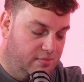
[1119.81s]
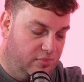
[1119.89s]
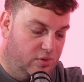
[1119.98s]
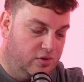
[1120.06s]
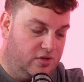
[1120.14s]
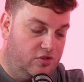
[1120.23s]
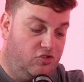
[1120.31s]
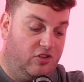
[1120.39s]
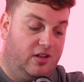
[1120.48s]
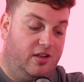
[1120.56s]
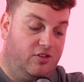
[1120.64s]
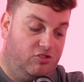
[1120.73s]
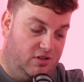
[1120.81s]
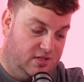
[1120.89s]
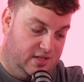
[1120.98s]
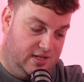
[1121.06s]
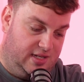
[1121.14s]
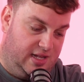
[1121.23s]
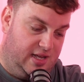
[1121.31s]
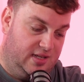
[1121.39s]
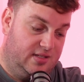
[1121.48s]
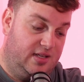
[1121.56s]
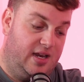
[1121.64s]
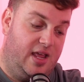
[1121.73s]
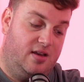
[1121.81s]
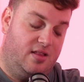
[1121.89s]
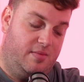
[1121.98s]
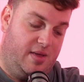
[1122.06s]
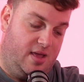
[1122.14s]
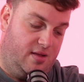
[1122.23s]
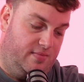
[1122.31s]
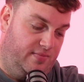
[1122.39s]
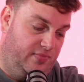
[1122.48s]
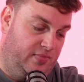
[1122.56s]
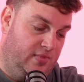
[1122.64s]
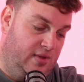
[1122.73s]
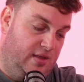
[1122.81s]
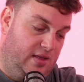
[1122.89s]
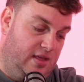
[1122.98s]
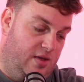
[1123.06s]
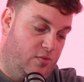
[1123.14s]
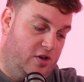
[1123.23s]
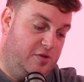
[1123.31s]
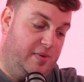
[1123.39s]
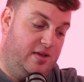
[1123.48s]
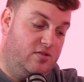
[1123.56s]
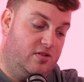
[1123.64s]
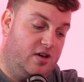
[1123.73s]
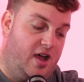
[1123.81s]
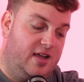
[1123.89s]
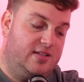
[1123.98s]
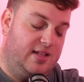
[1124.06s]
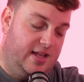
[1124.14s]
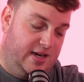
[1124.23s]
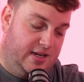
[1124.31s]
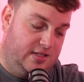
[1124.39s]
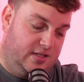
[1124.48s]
brought jello shots to class and handed them out. In what has been called an isolated